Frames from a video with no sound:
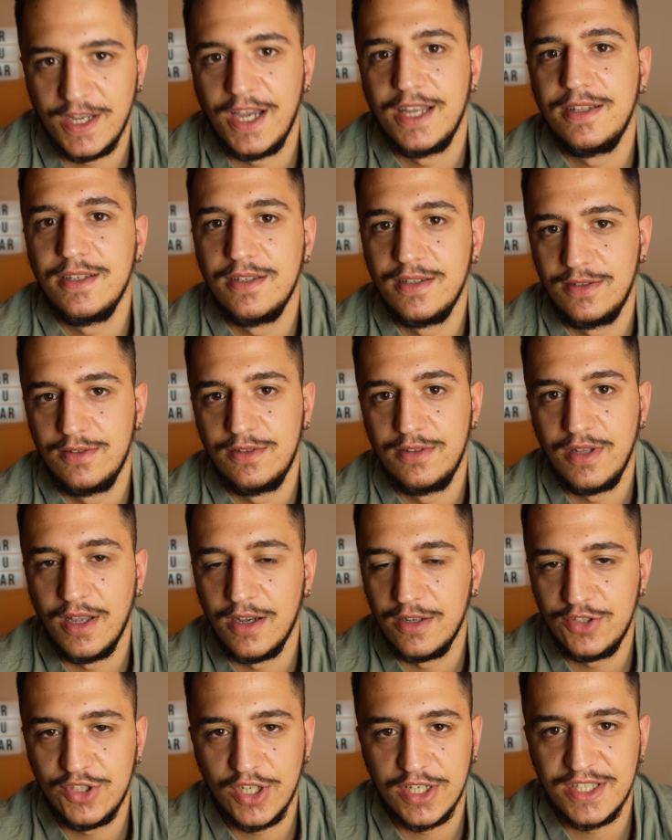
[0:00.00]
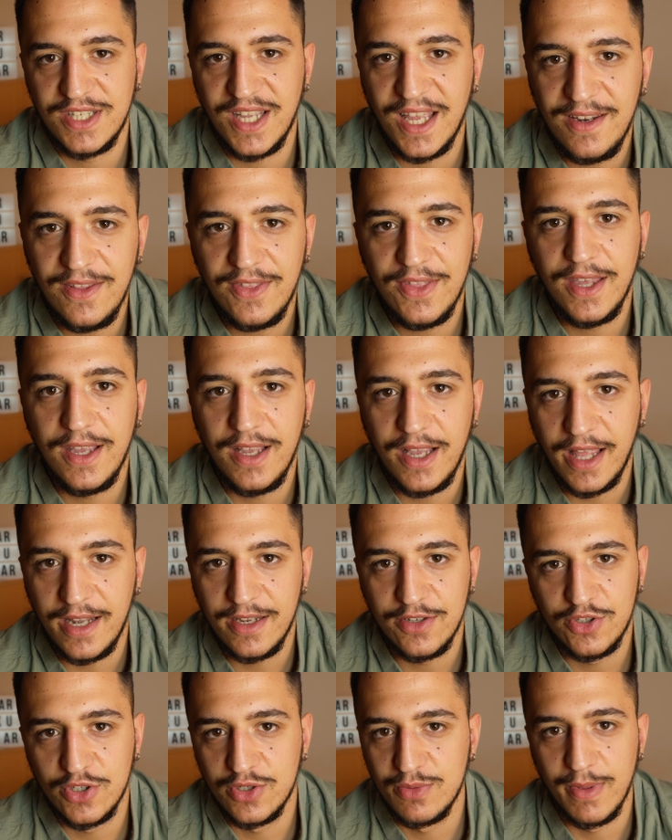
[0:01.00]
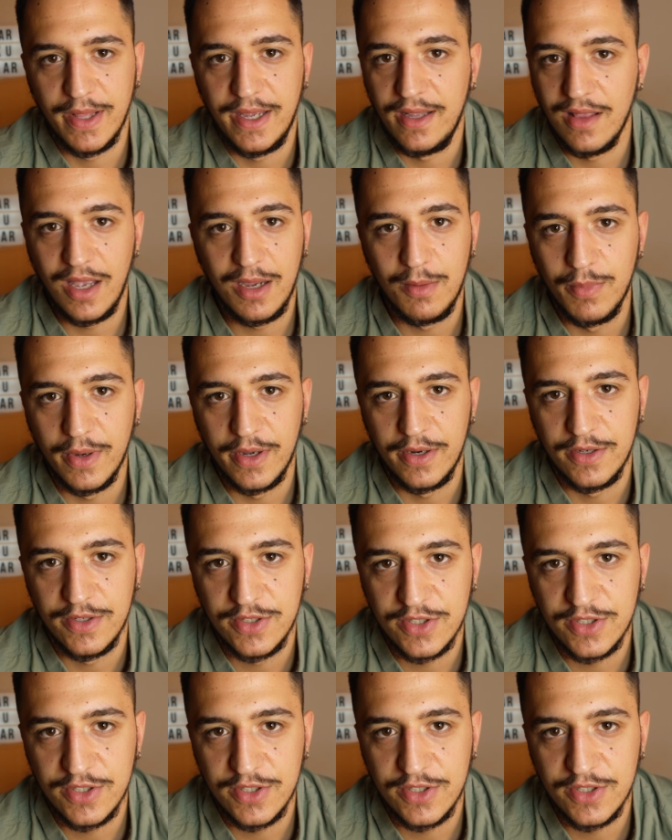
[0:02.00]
I didn't adjust anything, and it just played like butter.